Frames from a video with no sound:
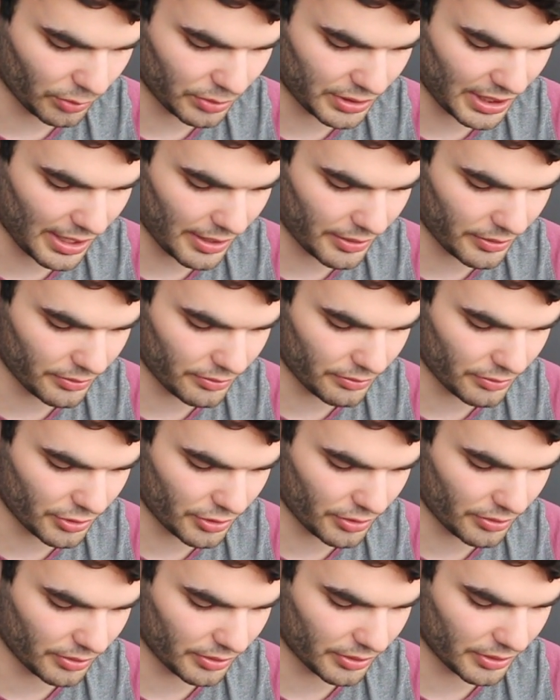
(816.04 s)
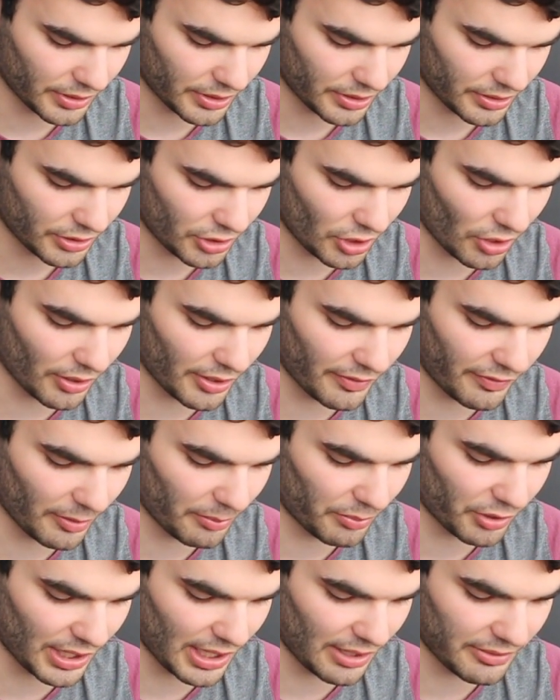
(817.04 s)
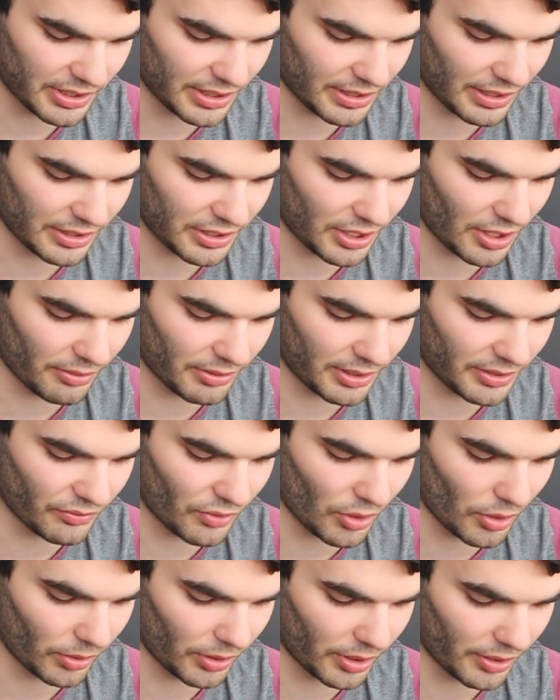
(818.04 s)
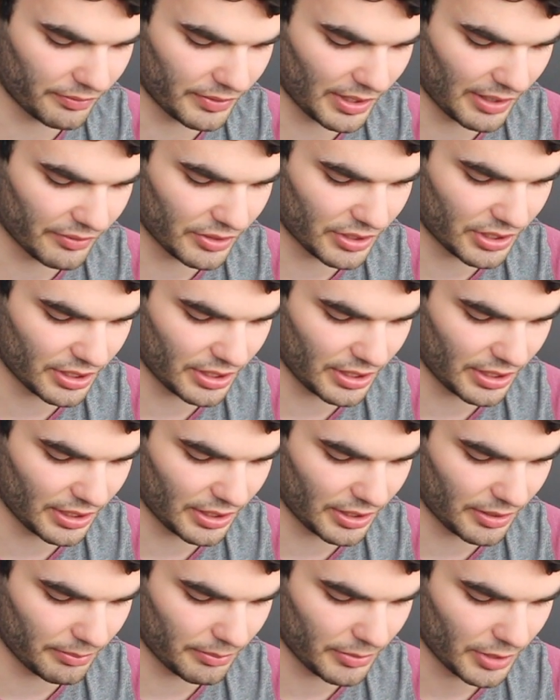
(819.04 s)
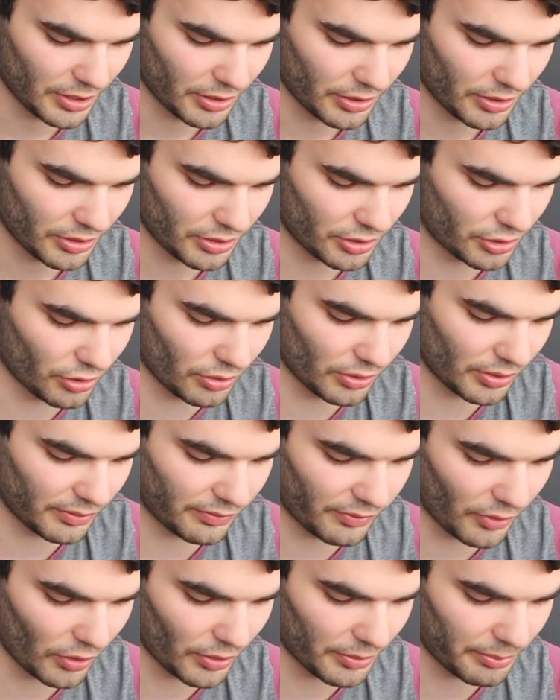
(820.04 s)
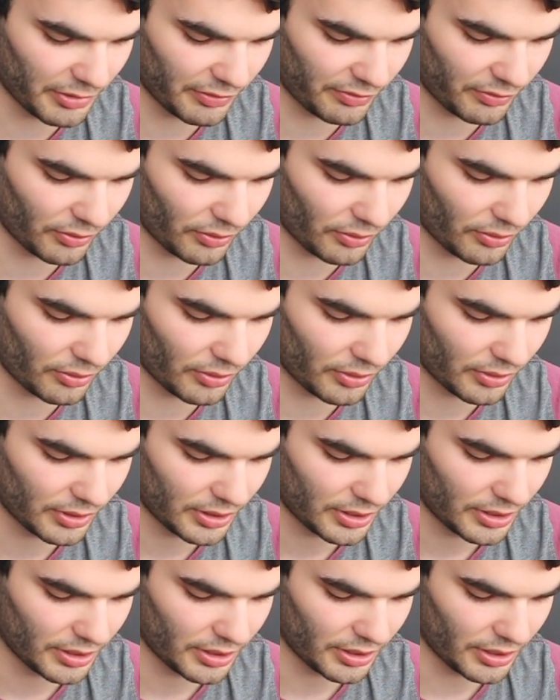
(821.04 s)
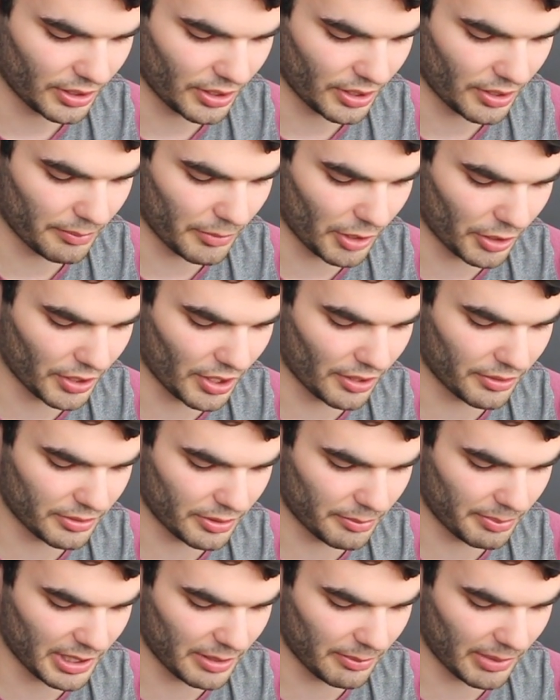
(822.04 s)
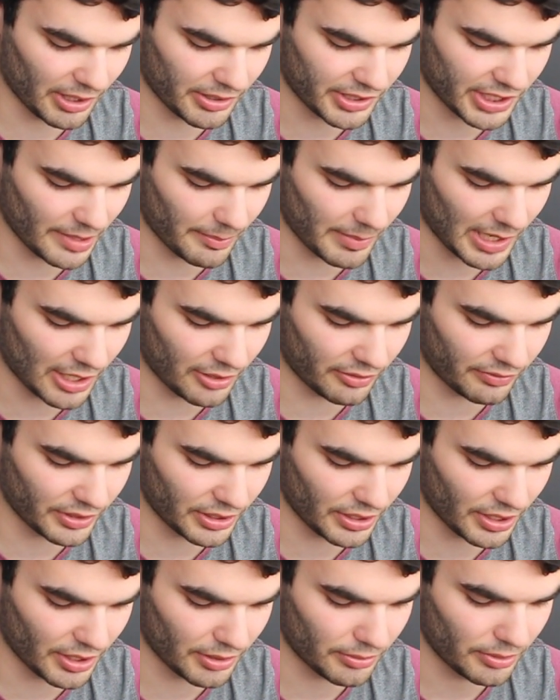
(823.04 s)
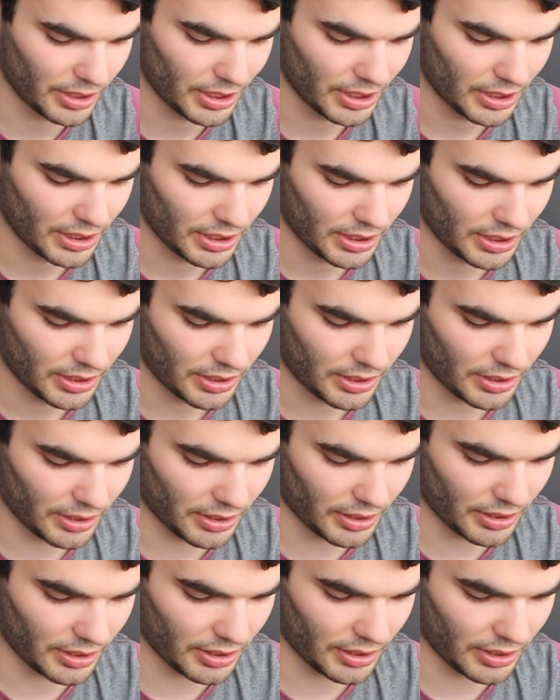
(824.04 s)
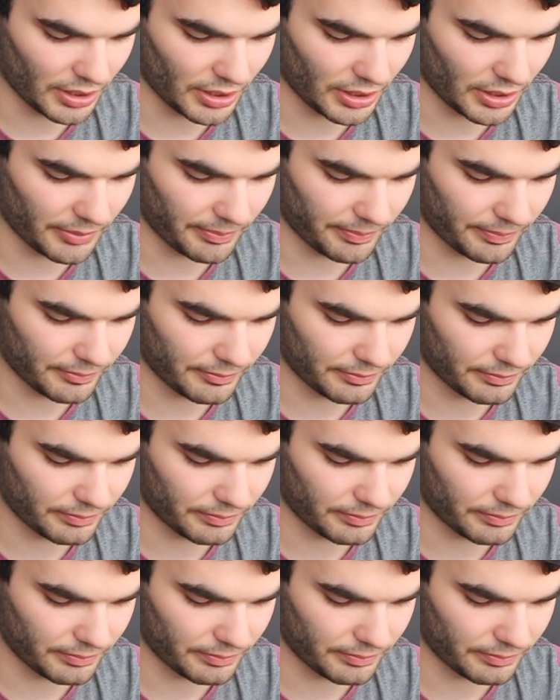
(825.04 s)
Or Da Eun Jung. Sorry if I'm pronouncing that totally wrong. I've never seen Jung fight before. I know a bit about Sam Alvey though.